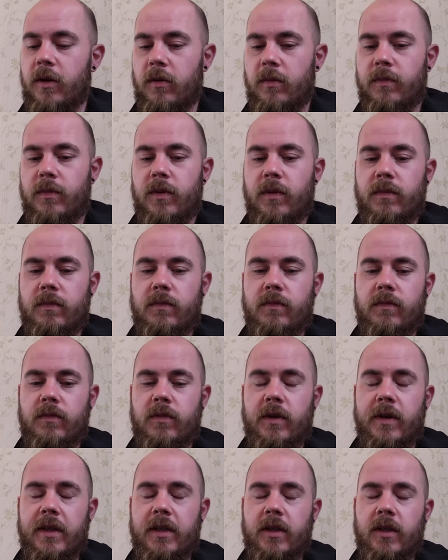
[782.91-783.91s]
up
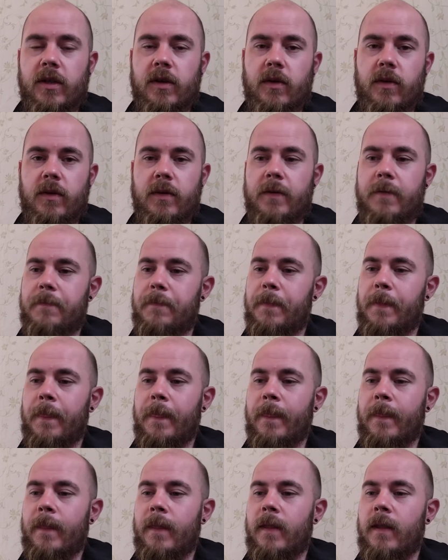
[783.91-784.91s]
pretty soon.
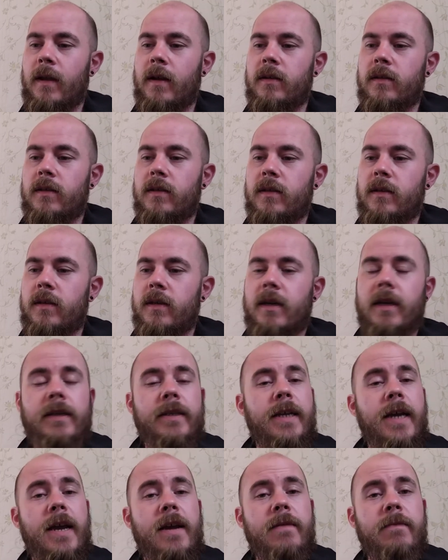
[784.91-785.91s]

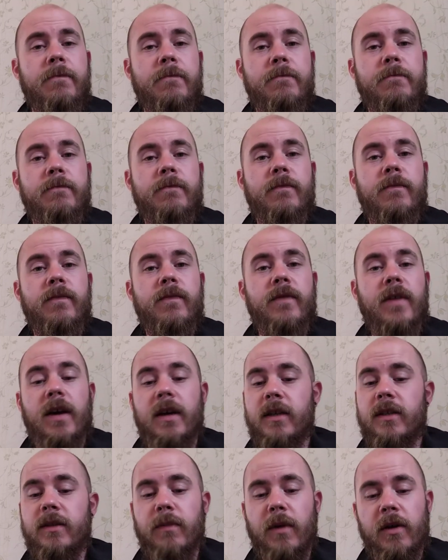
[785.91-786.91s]
And yeah,
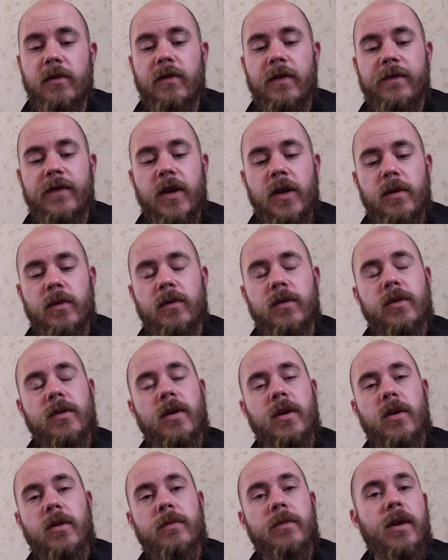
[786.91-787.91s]
that is my review. So
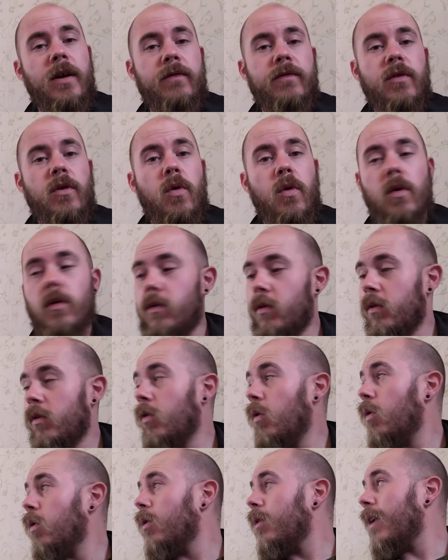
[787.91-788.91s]
I hope you
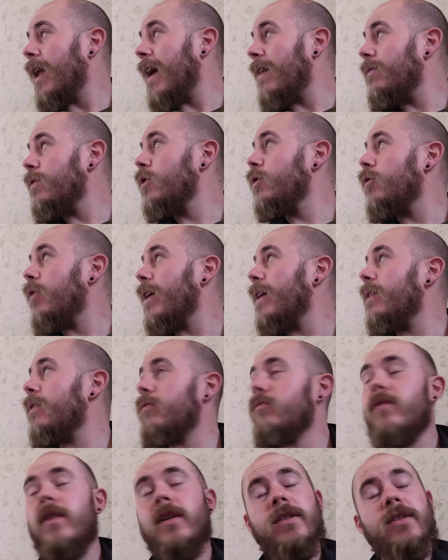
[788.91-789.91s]
all have a
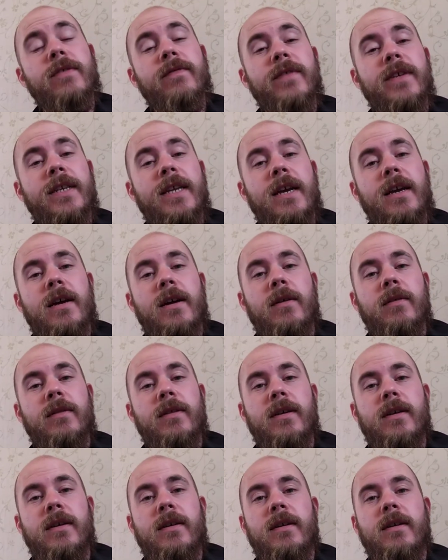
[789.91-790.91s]
great rest of your day out
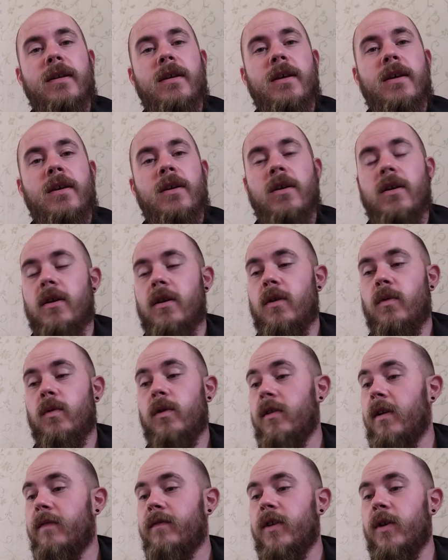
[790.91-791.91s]
there,
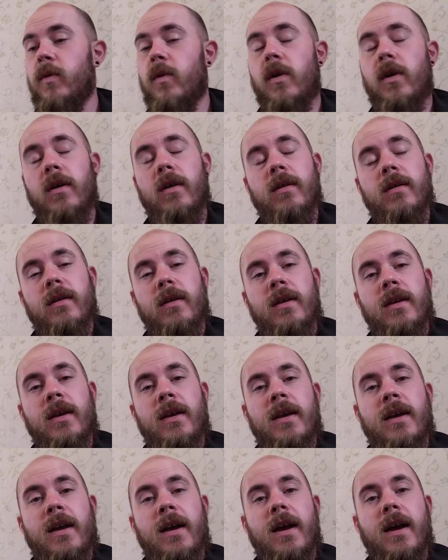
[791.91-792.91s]
wherever you are.
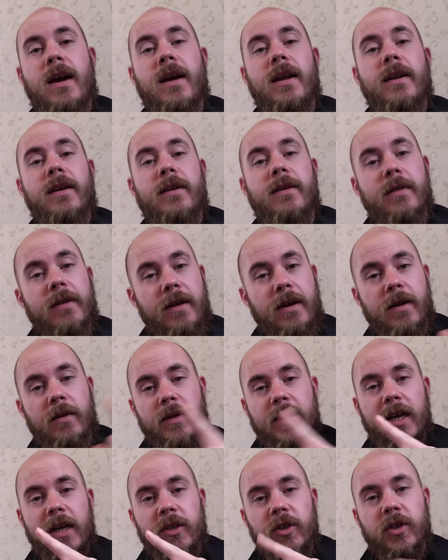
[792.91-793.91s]
And I'll
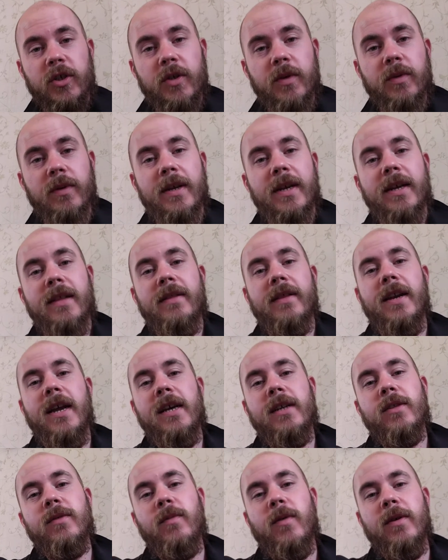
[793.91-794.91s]
catch you in the
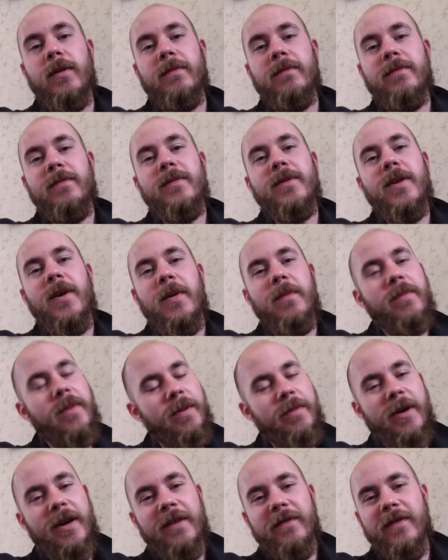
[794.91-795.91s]
next one. So
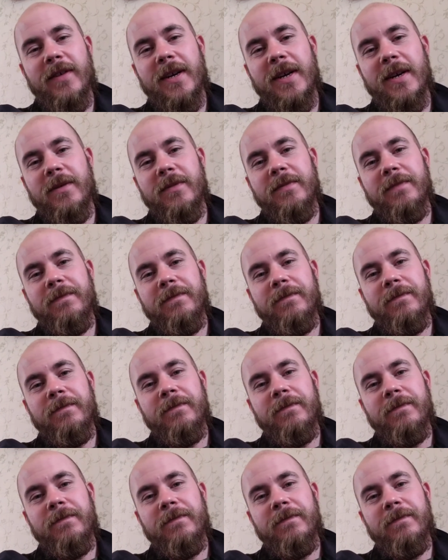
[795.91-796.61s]
bye-bye for now.